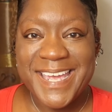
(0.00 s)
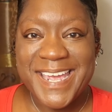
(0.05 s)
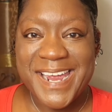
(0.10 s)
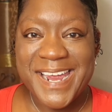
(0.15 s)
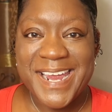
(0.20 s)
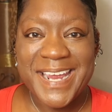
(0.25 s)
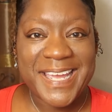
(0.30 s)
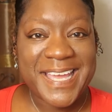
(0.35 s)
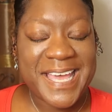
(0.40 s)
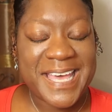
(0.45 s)

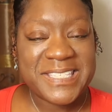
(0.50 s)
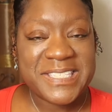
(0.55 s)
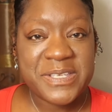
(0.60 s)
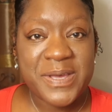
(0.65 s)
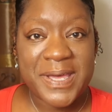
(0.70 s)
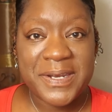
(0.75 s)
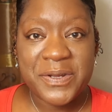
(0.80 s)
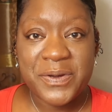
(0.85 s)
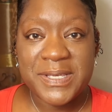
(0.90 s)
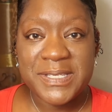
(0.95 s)
Alright guys,
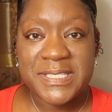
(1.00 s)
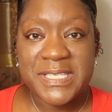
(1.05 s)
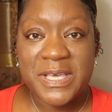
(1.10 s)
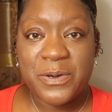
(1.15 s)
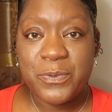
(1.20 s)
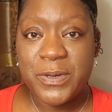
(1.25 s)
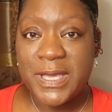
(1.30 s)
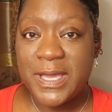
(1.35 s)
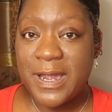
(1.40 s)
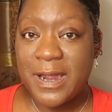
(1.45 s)
so I know I
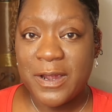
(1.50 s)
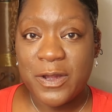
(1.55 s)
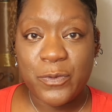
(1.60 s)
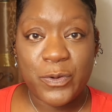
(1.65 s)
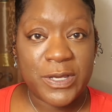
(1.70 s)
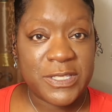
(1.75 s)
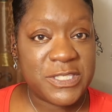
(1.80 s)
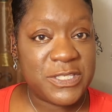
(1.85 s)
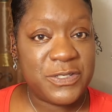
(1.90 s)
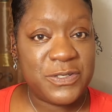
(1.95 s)
said we are
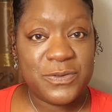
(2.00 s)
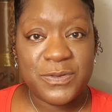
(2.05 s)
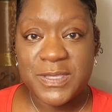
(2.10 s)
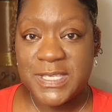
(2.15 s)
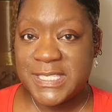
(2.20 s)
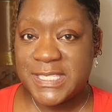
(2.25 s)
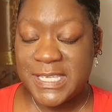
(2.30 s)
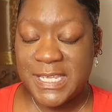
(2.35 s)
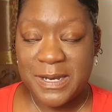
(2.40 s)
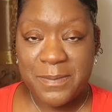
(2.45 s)
going to do
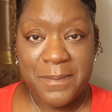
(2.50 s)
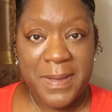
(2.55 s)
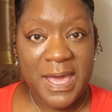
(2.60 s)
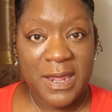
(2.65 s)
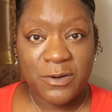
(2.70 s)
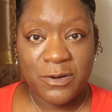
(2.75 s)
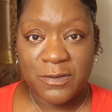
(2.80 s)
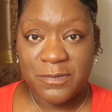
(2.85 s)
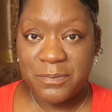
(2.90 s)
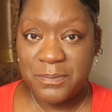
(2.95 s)
this in a
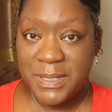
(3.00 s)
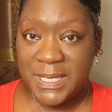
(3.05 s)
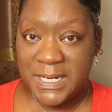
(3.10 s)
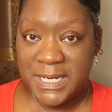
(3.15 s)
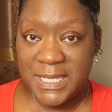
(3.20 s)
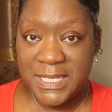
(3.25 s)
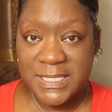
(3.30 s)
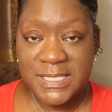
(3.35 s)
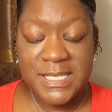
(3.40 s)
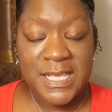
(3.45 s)
matter of
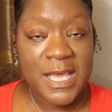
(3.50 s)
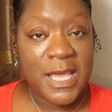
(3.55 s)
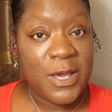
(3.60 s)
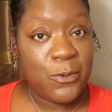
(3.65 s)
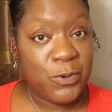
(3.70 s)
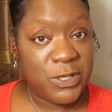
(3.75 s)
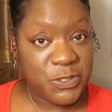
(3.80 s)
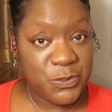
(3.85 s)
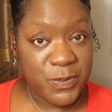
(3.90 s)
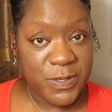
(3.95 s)
minutes,
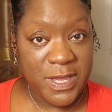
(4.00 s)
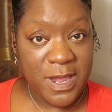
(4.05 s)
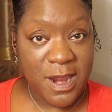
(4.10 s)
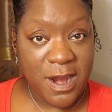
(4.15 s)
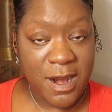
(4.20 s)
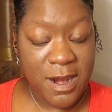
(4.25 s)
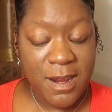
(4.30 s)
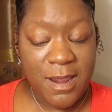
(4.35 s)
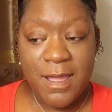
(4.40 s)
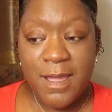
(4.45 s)
which we
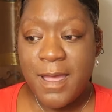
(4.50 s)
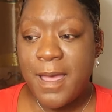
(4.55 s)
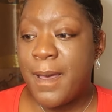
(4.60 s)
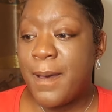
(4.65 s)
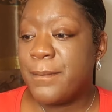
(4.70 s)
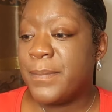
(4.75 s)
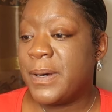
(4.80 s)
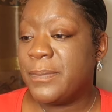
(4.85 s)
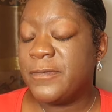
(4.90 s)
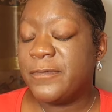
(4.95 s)
are.
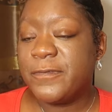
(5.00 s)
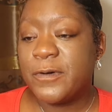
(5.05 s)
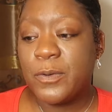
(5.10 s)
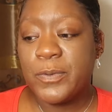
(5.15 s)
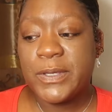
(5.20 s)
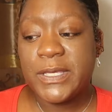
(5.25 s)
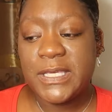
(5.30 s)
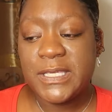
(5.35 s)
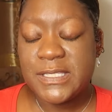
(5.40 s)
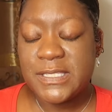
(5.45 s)
But before
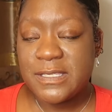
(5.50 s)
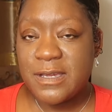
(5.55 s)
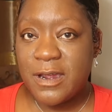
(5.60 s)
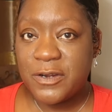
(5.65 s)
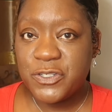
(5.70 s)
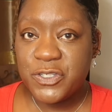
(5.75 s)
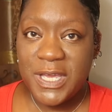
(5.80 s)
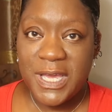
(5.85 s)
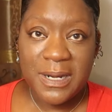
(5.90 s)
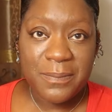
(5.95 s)
we get
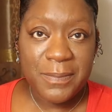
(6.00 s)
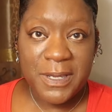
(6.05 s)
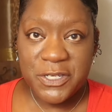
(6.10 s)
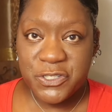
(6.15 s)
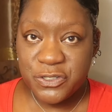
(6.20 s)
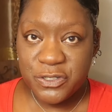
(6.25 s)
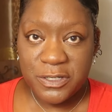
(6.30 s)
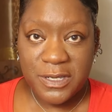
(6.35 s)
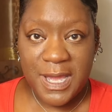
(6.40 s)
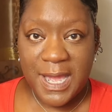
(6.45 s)
started, you got to make
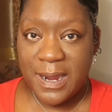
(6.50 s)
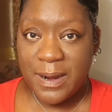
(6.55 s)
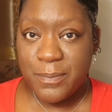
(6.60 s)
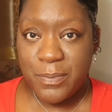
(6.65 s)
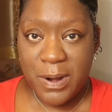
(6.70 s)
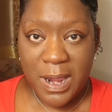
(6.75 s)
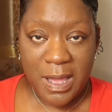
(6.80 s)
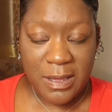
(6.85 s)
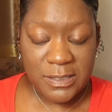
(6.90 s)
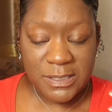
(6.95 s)
sure your
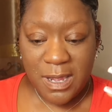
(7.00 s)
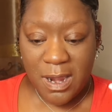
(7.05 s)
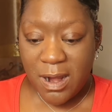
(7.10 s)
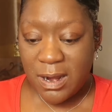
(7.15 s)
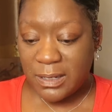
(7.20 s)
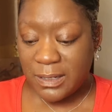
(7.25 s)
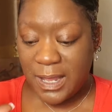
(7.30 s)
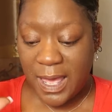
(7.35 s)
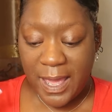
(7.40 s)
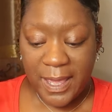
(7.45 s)
eyebrows
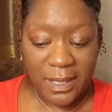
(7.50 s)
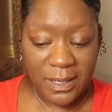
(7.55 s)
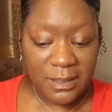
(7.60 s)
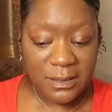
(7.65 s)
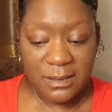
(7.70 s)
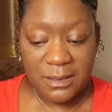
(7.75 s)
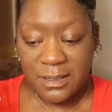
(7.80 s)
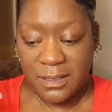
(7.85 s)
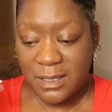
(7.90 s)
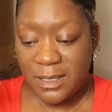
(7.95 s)
are
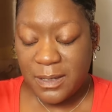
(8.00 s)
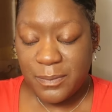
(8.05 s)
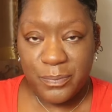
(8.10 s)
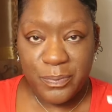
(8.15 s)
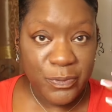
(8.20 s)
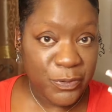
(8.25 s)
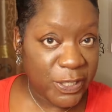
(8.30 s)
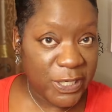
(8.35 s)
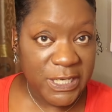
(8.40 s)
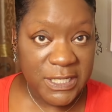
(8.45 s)
like
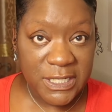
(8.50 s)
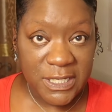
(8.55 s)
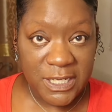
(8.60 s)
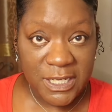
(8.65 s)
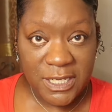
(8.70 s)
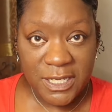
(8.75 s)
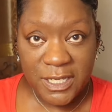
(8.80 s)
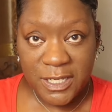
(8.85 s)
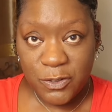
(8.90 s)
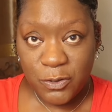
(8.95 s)

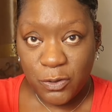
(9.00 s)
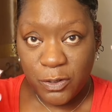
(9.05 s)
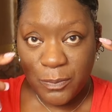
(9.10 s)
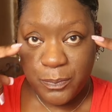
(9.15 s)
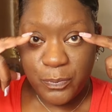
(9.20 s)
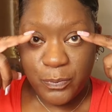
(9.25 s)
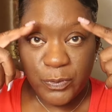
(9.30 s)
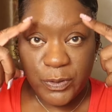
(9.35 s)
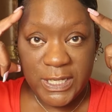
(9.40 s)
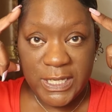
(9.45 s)
pre-done or
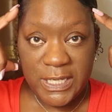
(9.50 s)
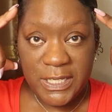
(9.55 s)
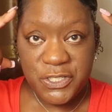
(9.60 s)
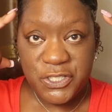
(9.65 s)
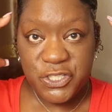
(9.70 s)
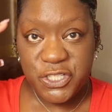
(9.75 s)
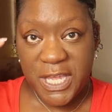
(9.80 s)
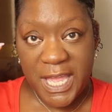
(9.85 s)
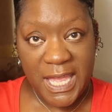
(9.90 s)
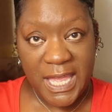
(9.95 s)

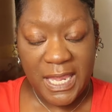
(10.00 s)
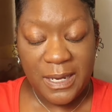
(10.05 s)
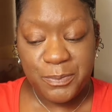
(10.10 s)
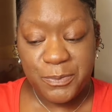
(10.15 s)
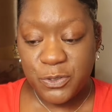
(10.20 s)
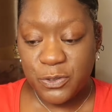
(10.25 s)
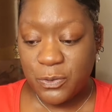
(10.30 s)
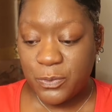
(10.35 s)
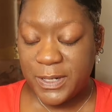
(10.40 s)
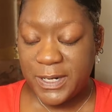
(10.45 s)

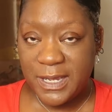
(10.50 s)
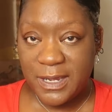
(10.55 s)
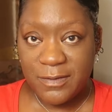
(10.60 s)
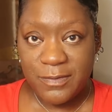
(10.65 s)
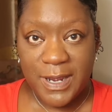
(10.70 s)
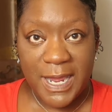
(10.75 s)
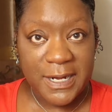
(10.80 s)
pre-shaped or whatever.